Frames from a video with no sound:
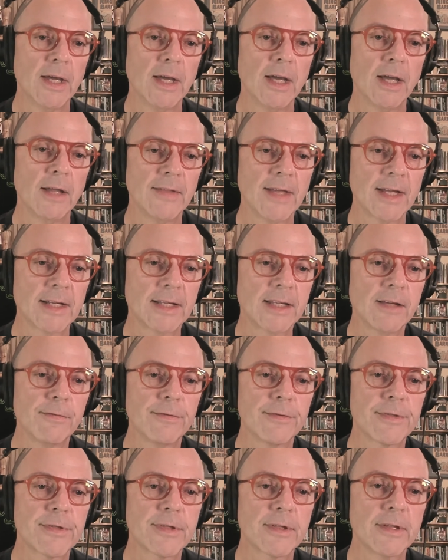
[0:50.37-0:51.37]
And that
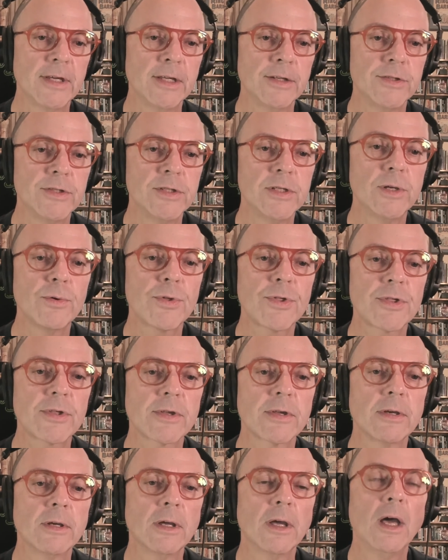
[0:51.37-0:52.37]
gives
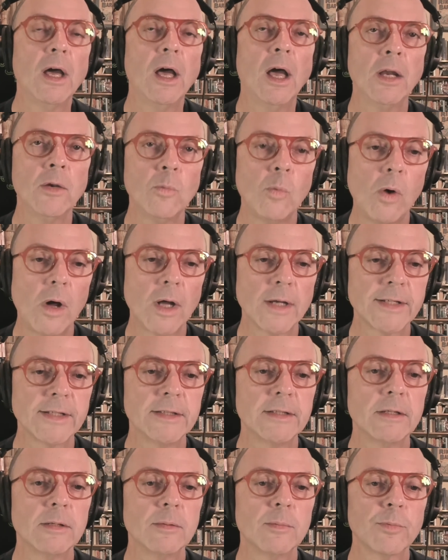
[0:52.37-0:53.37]
induced
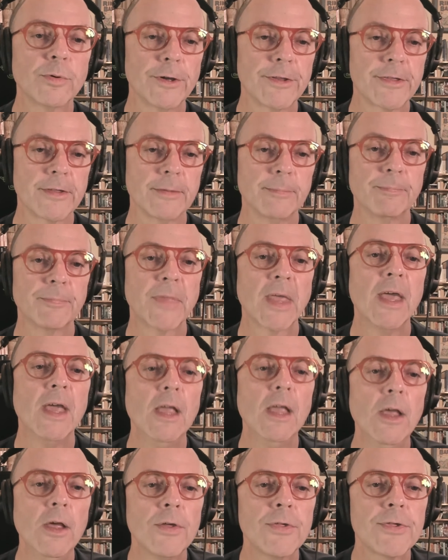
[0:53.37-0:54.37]
unwanted prism.
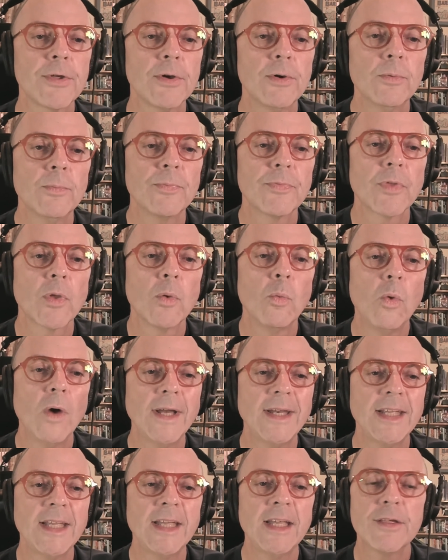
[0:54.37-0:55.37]
So
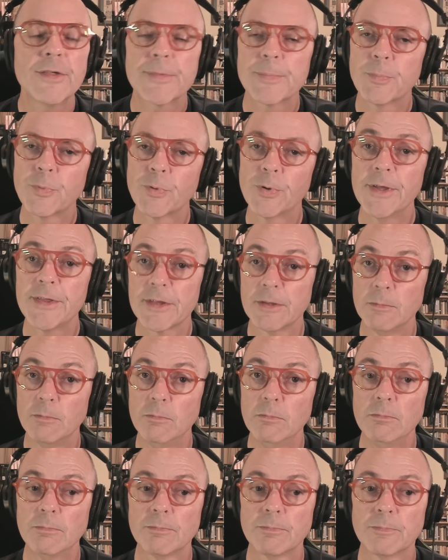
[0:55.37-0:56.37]
what is
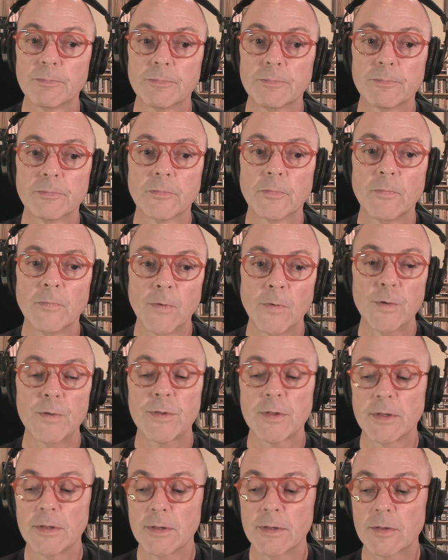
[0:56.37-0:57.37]
prism
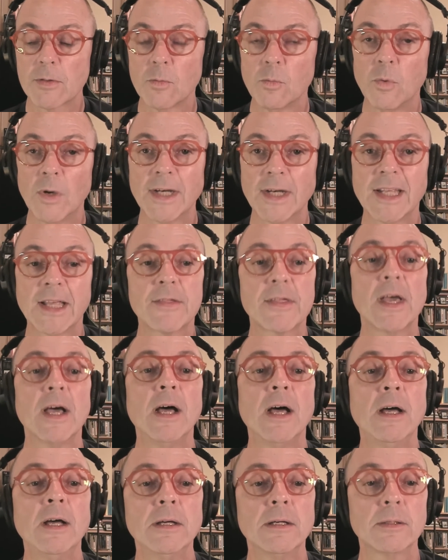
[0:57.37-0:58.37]
versus what is
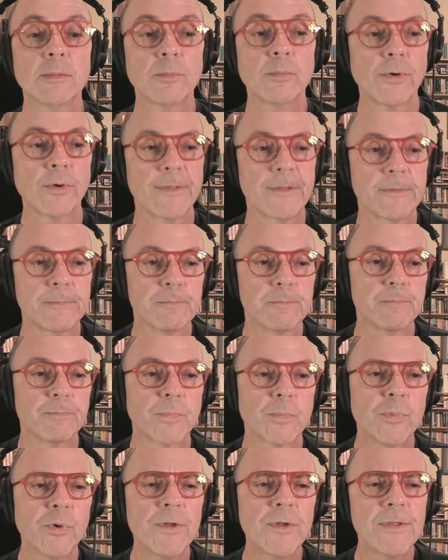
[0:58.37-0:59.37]
a prism?
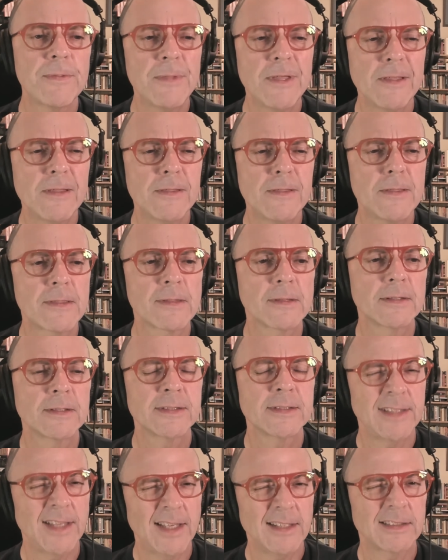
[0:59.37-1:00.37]
Prism is,
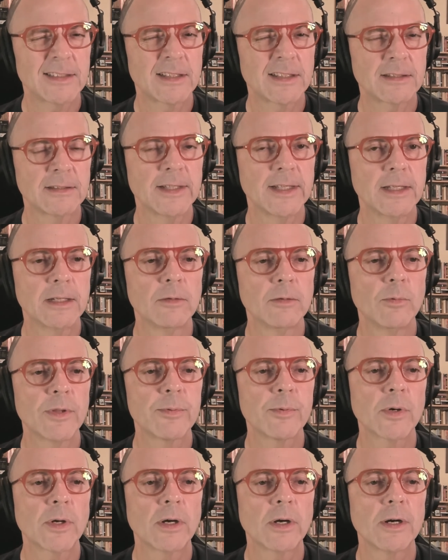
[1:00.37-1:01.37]
technically, with
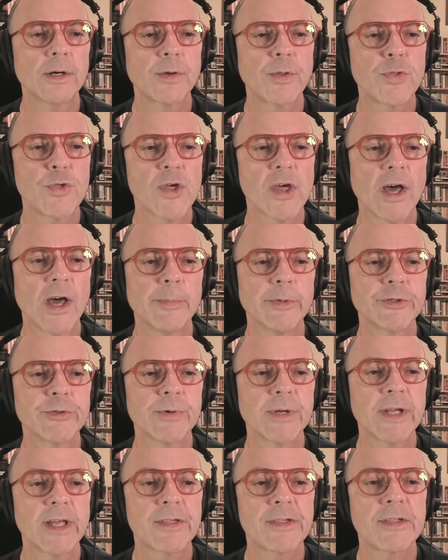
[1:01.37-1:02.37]
regard to
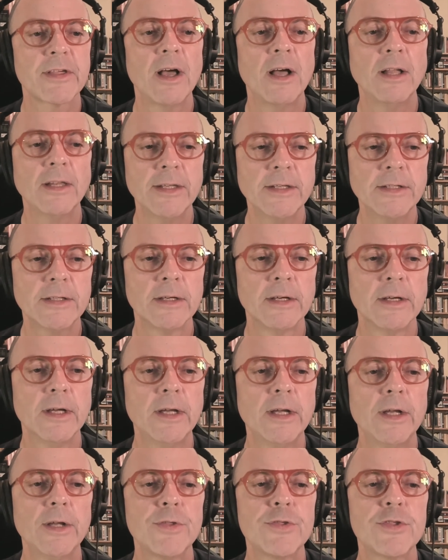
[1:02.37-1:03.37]
geometry, a solid
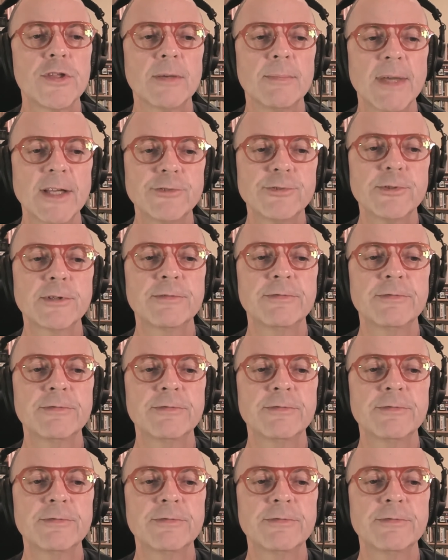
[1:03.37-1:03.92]
geometric